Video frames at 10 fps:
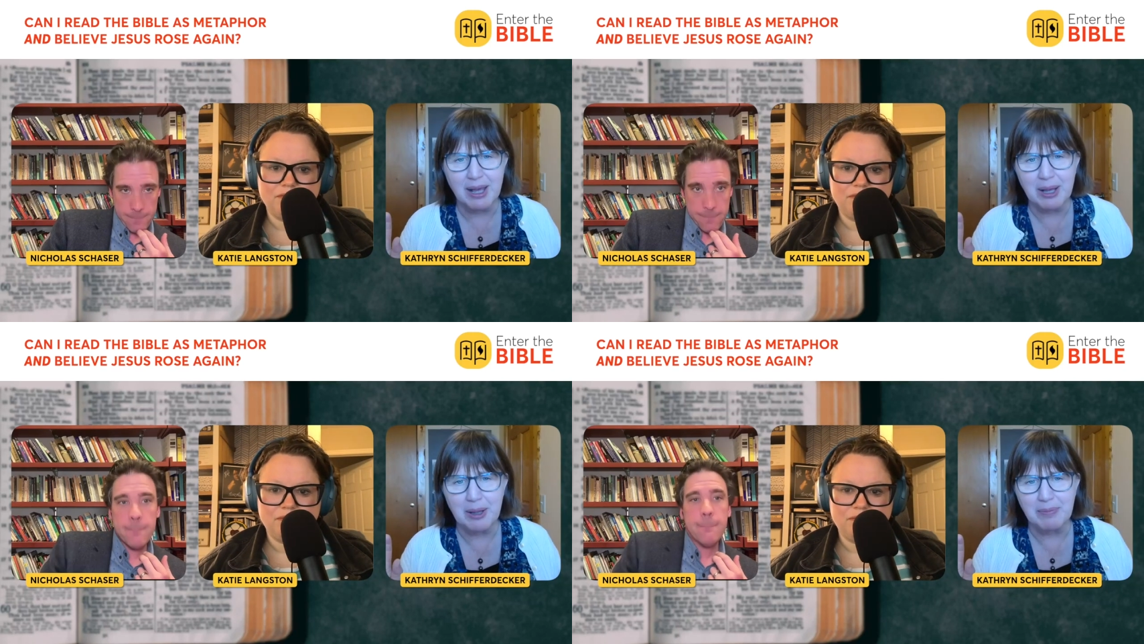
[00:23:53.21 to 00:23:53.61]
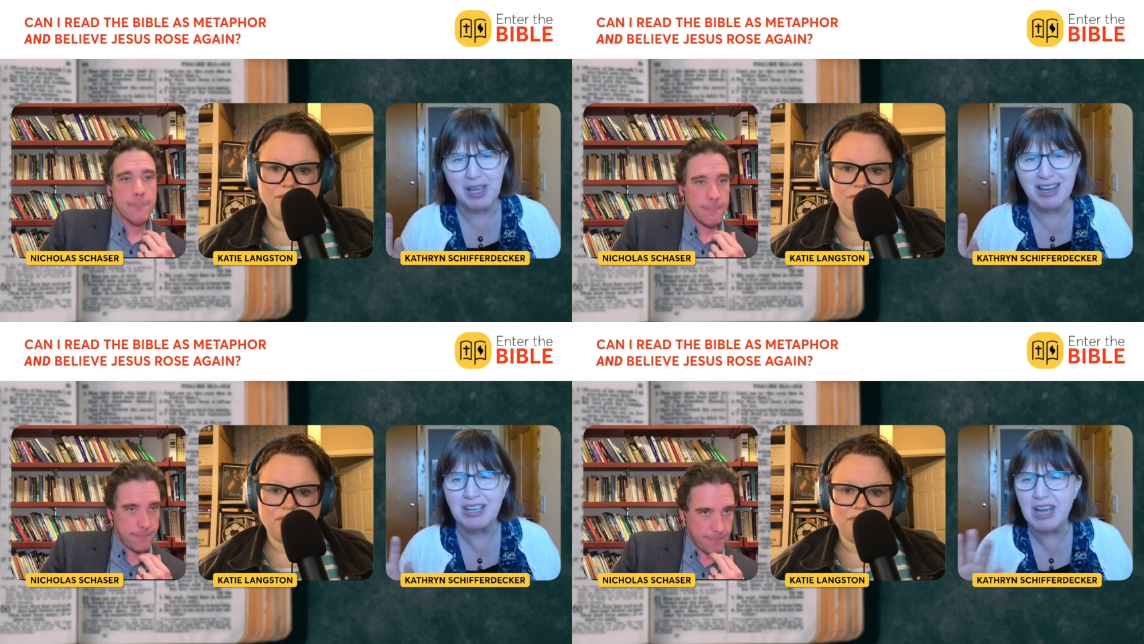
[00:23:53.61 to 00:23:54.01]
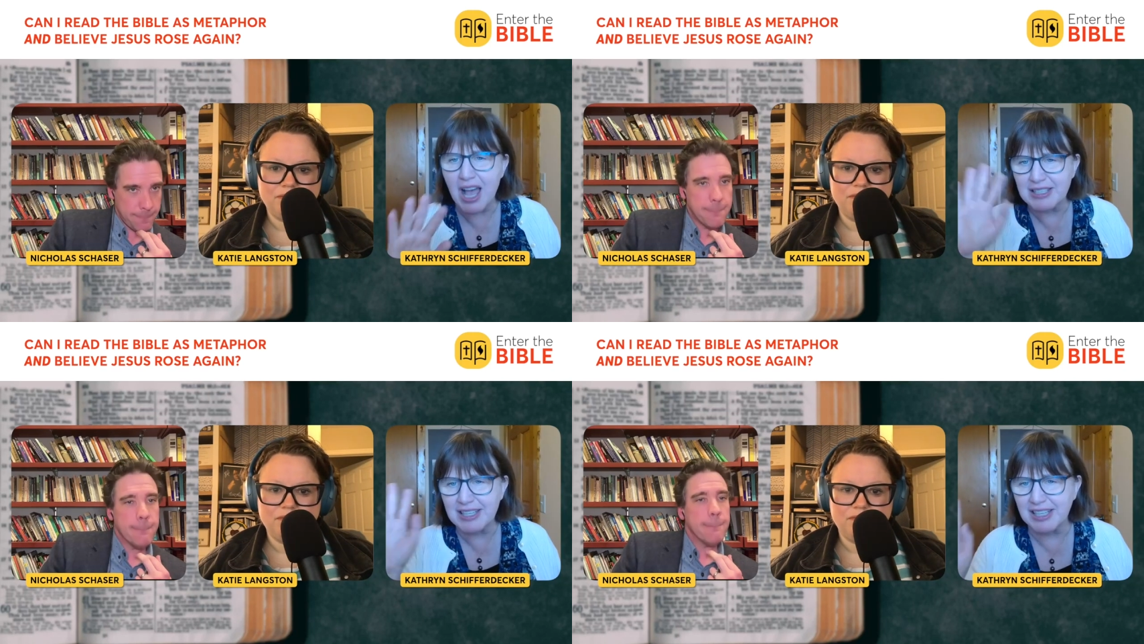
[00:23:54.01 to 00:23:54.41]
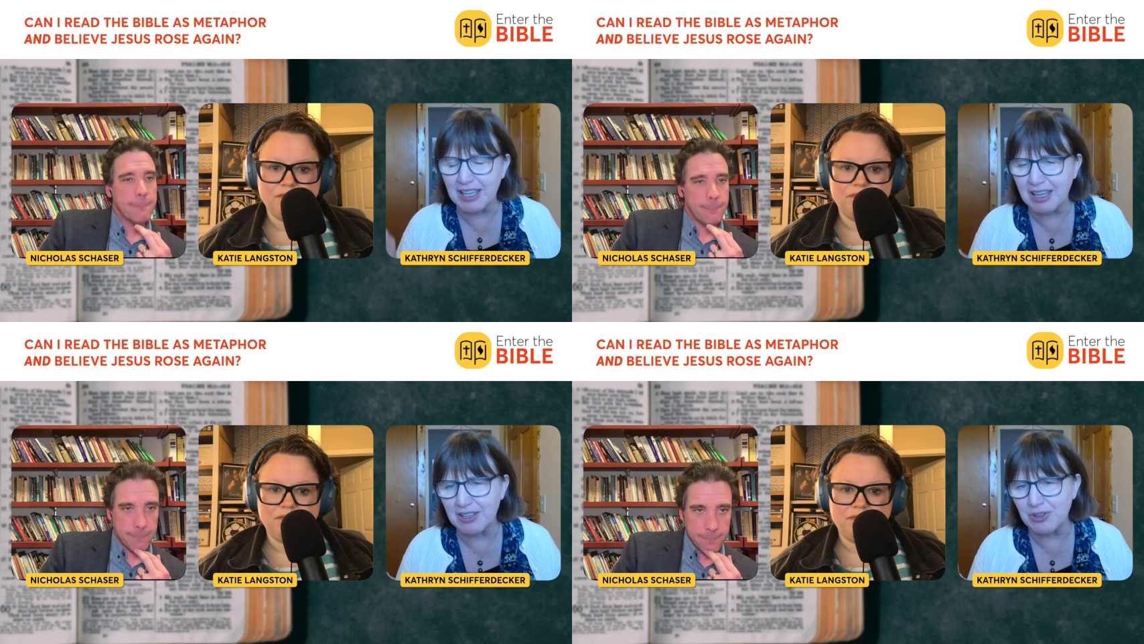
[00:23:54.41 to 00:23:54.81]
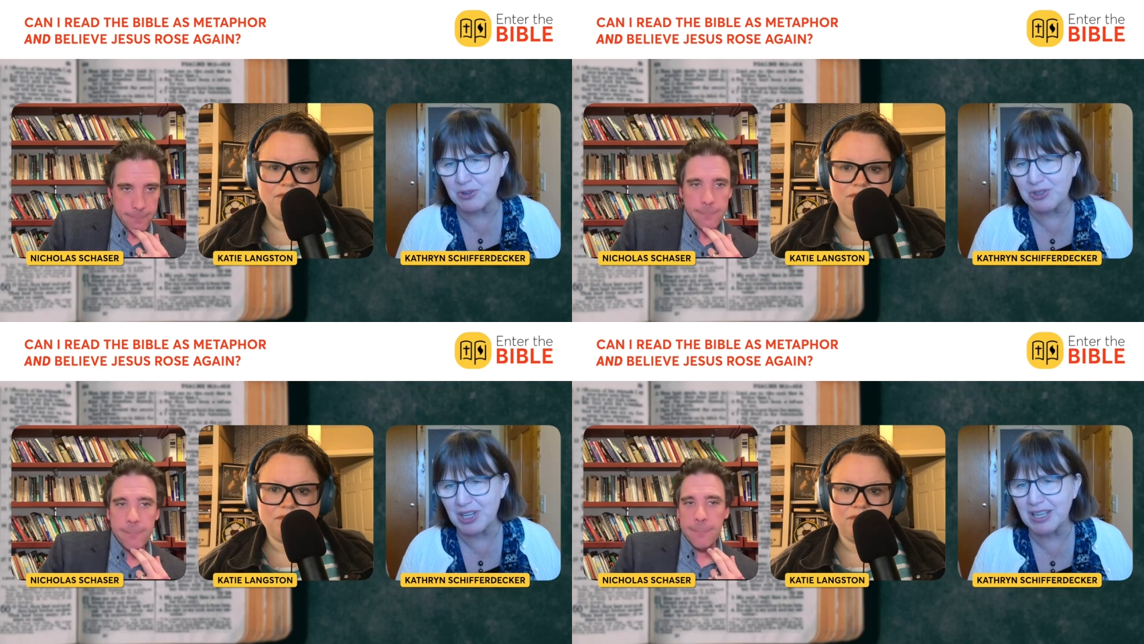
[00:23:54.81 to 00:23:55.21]
Speaker 1: um, kind of Gnostic
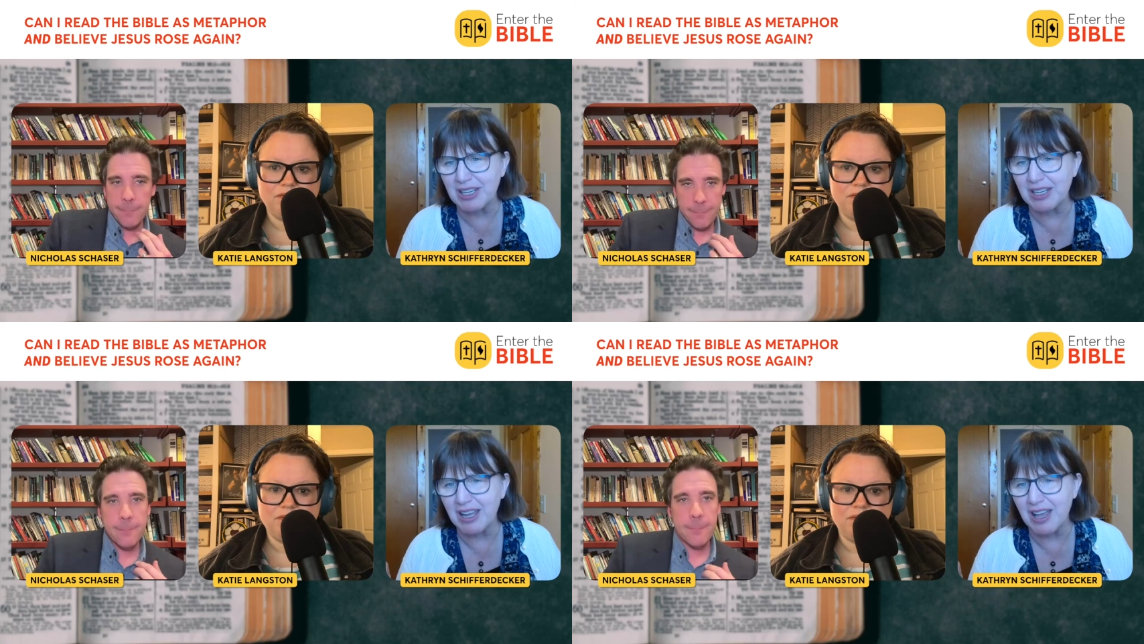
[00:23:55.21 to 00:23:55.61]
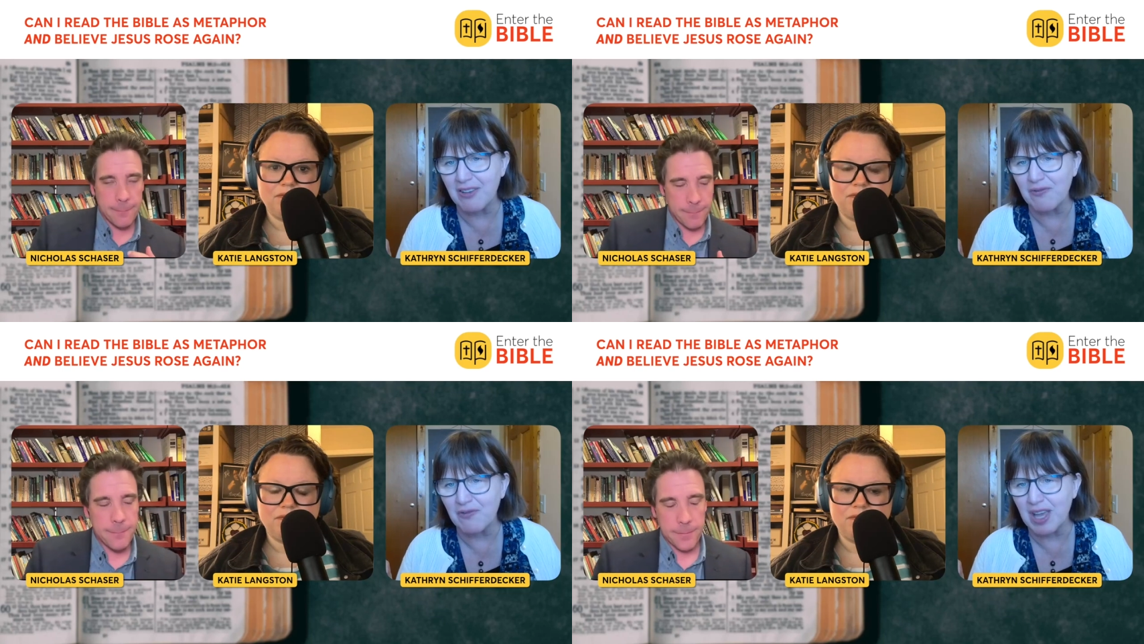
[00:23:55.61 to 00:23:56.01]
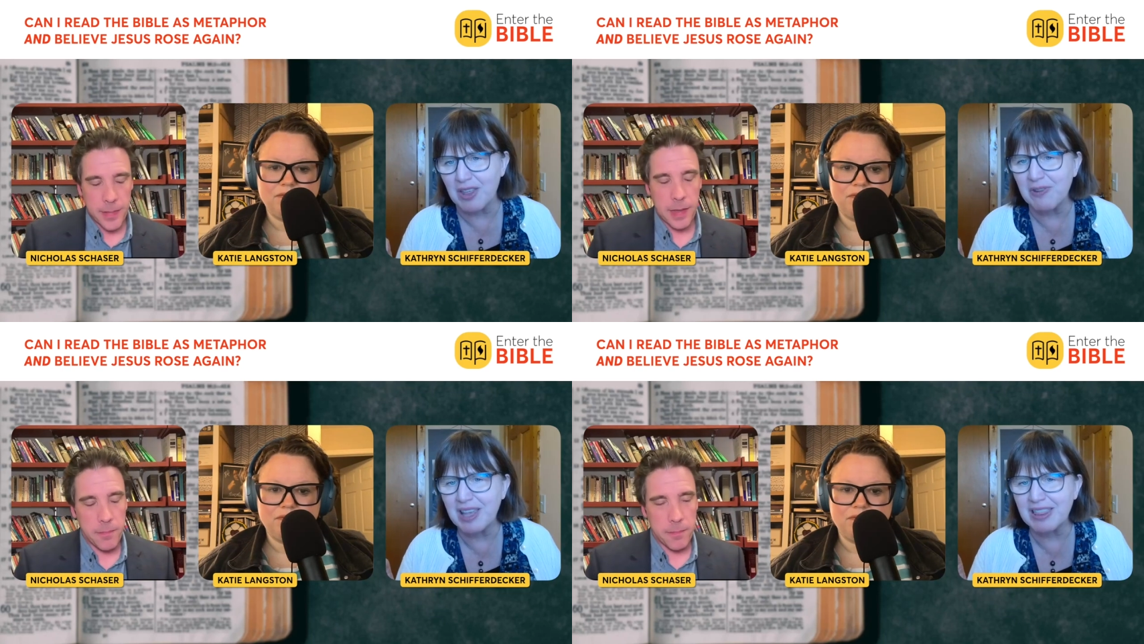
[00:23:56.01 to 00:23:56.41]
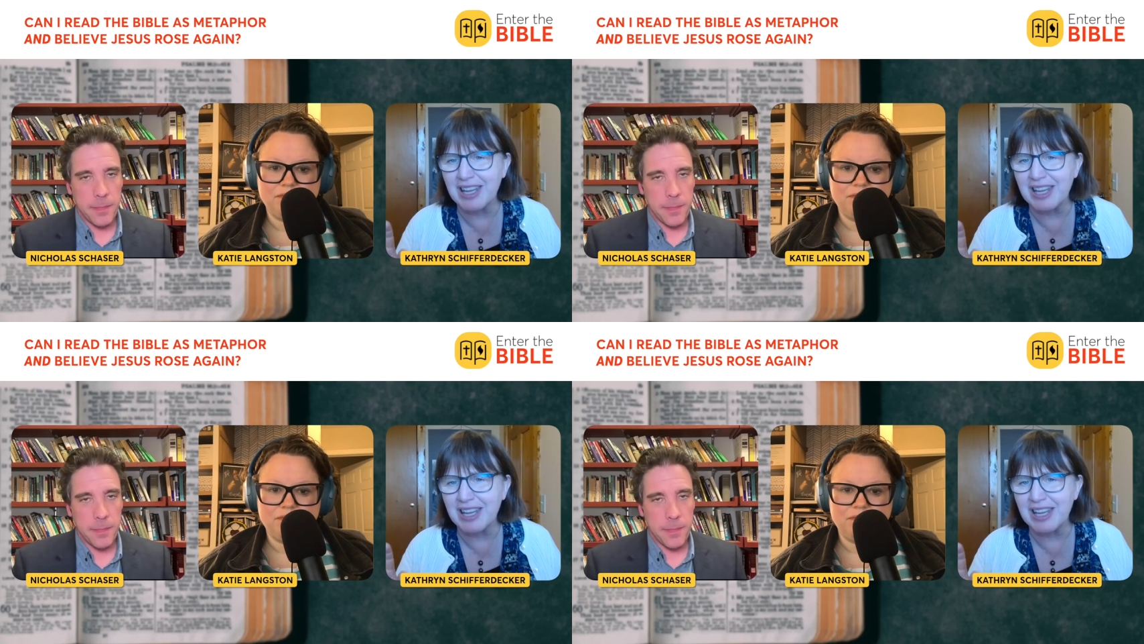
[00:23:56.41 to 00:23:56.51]
understanding of faith, right?